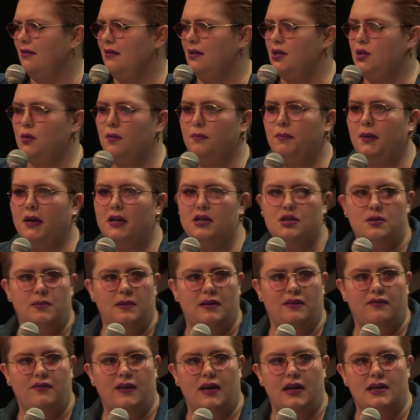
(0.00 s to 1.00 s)
She went, punch me
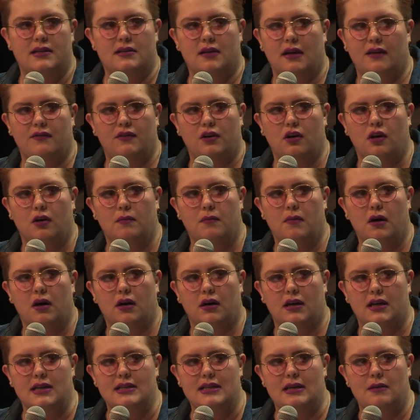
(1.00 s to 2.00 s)
in the face. I haven't got a
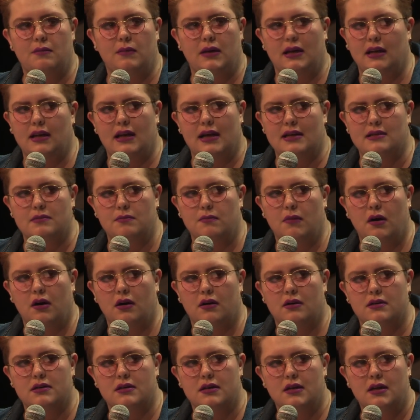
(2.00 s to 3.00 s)
mark. He's hit me and it hasn't
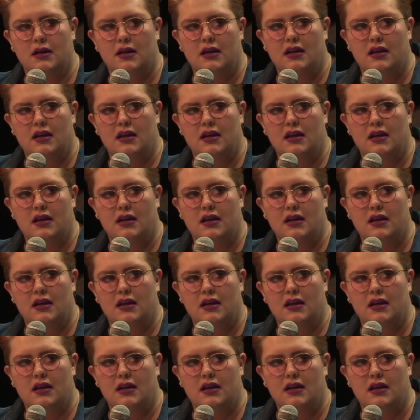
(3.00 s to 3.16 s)
marked.